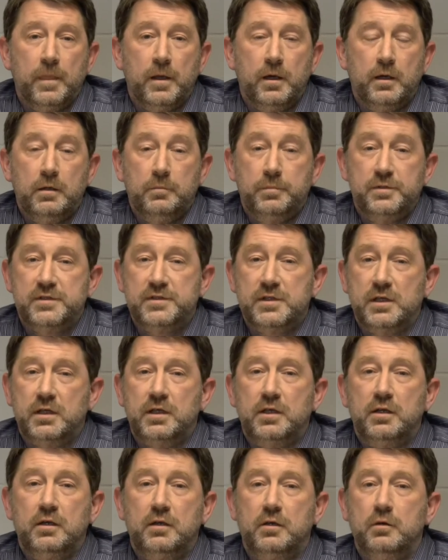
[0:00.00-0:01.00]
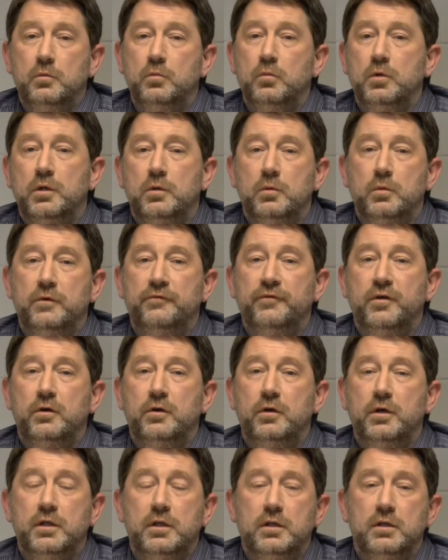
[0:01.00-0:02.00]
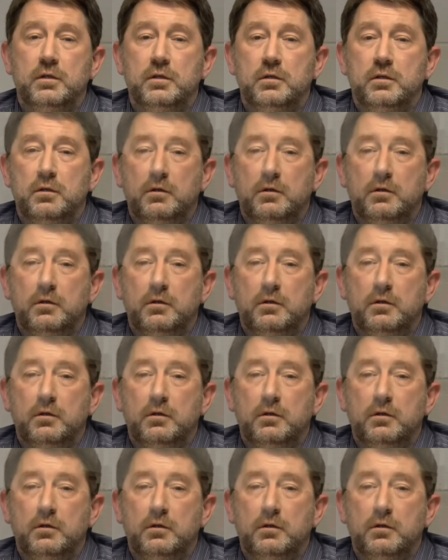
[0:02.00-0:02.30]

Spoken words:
And in particular, we were very